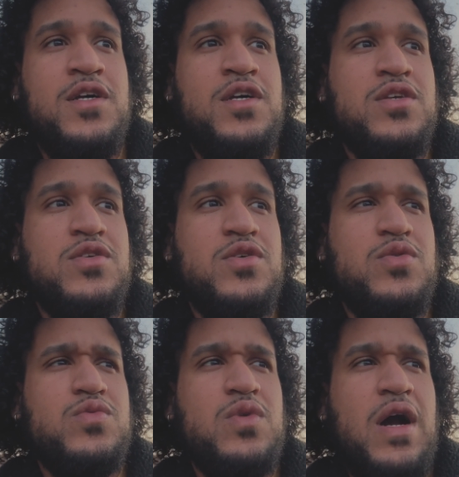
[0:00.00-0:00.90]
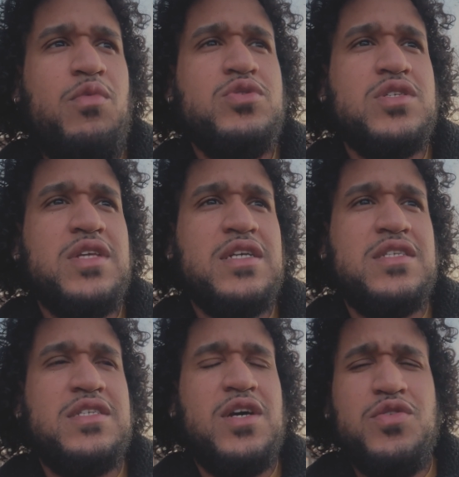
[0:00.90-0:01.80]
you know, I would just like to
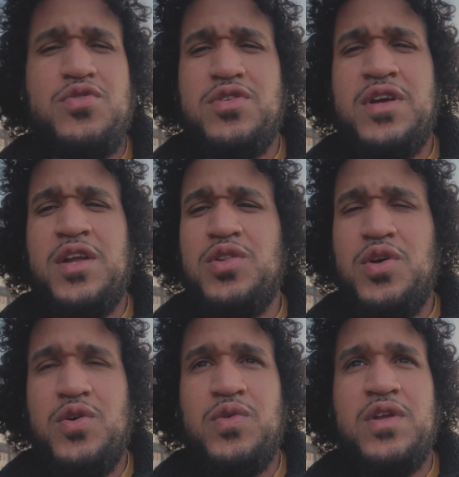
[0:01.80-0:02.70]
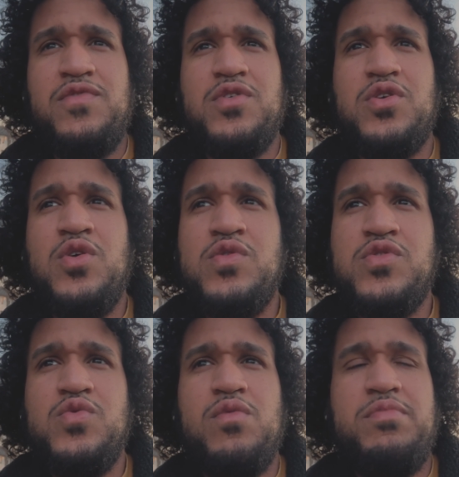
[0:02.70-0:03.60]
tell you you're not alone. If you're going
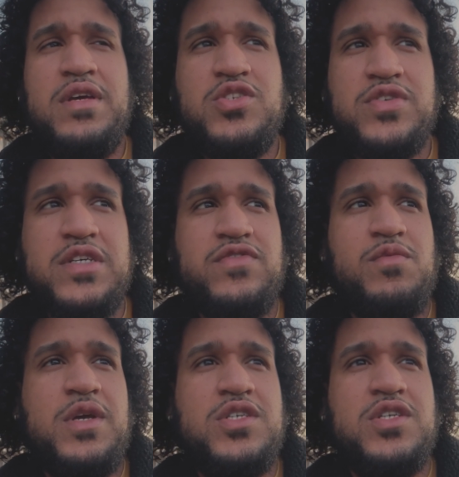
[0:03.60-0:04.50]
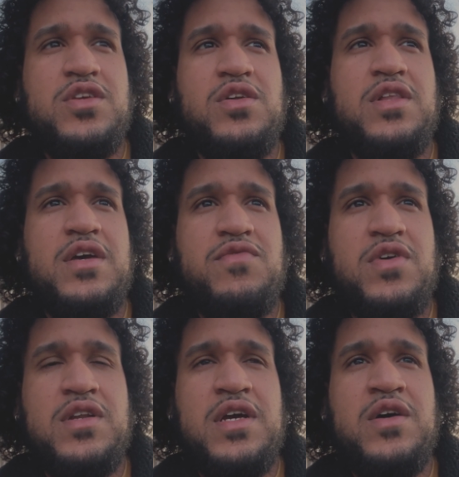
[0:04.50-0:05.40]
through a big transformation in your life right
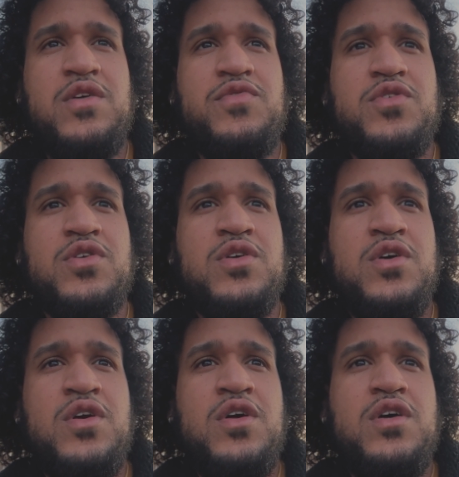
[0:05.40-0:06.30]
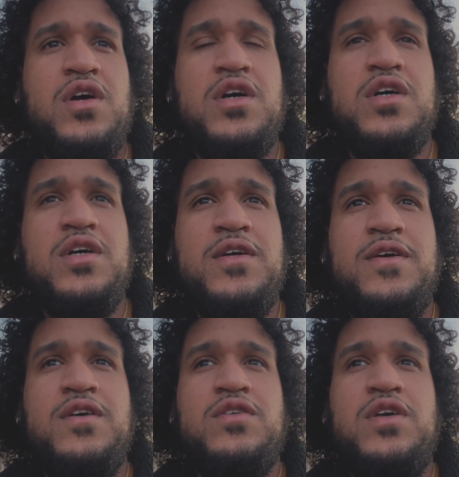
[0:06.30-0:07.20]
now, if you're uh,
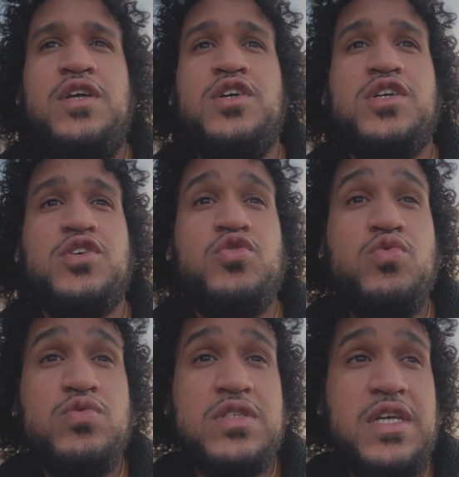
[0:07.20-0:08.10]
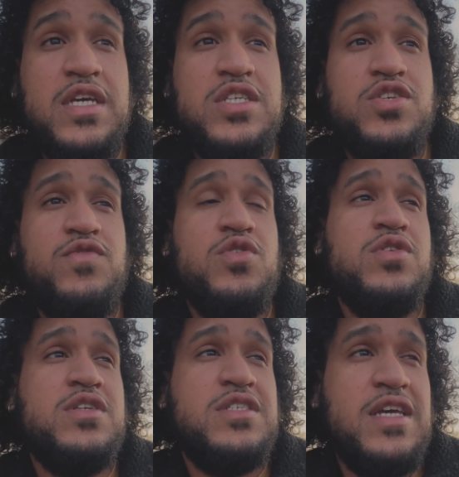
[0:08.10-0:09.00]
in a cocoon stage, if you're in a
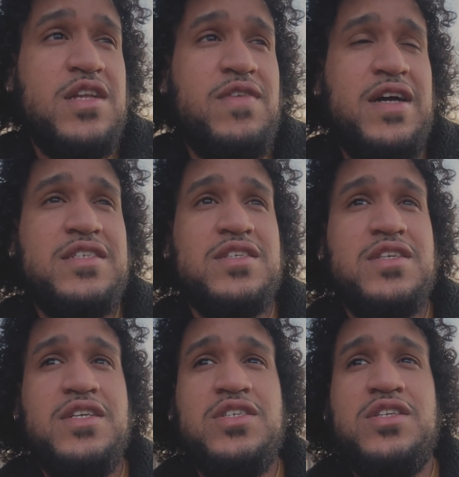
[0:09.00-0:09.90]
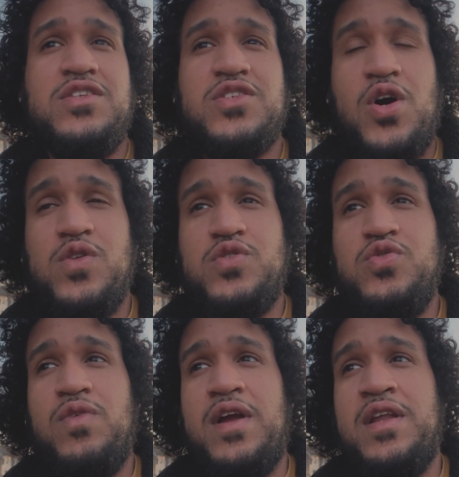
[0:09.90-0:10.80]
state of isolation and solitude
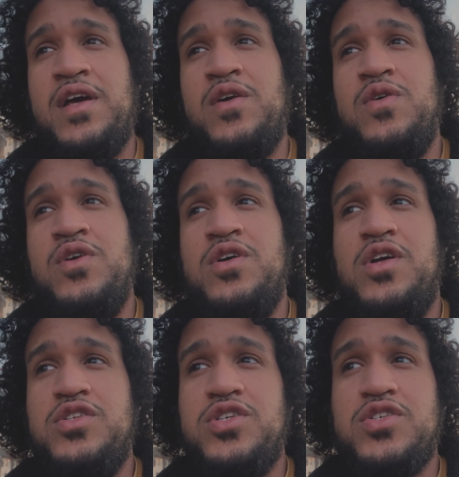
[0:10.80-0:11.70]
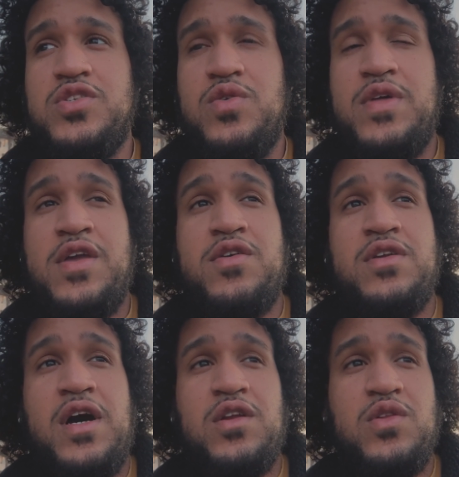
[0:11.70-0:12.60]
right now, just know that you're
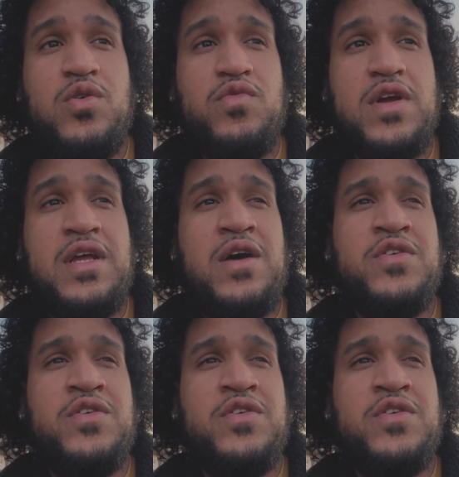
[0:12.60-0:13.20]
not alone right now and